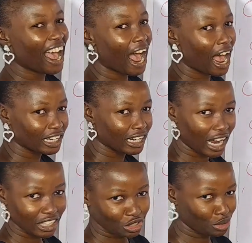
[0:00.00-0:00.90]
I
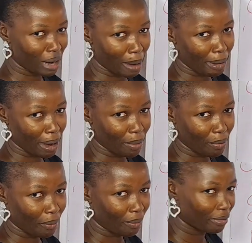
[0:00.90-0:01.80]
got you, my
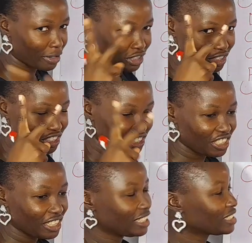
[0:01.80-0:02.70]
people.
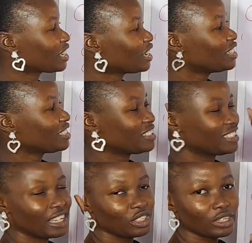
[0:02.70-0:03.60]
Jeez. So
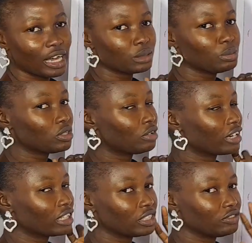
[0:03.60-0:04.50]
thank you guys. Please don't
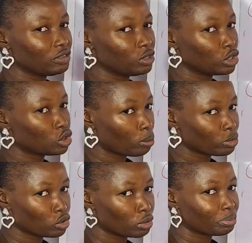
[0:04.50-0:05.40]
forget to give this video a
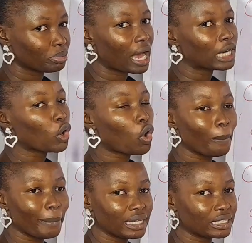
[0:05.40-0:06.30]
thumbs up and
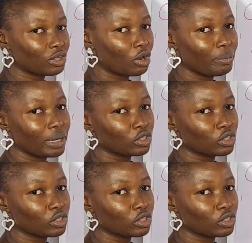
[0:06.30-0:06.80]
comment on